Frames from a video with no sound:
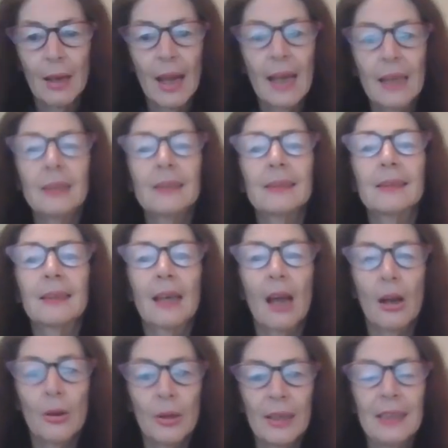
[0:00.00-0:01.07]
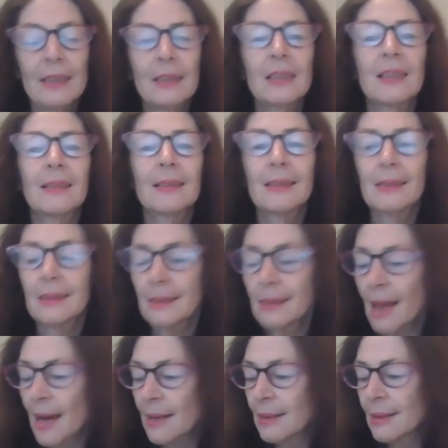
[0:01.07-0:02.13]
And it's going to
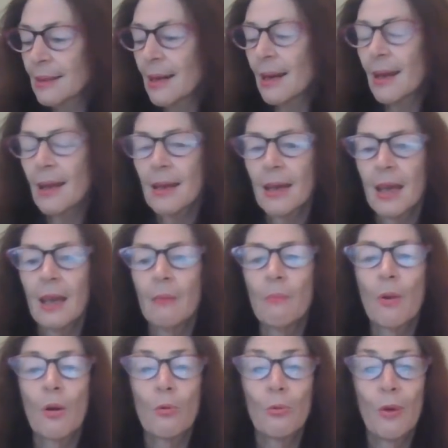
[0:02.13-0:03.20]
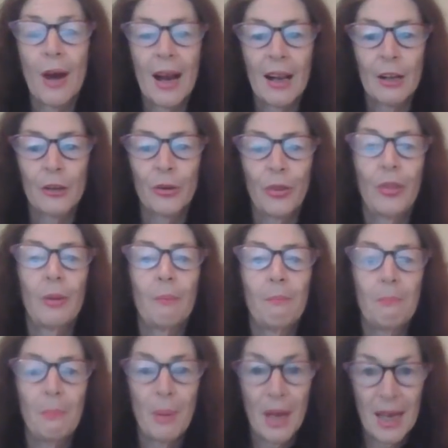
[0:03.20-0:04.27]
send him round the
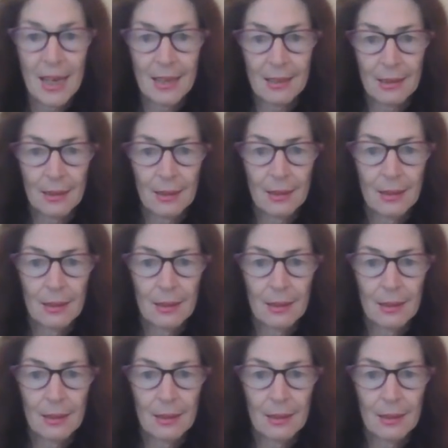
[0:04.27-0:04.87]
bend.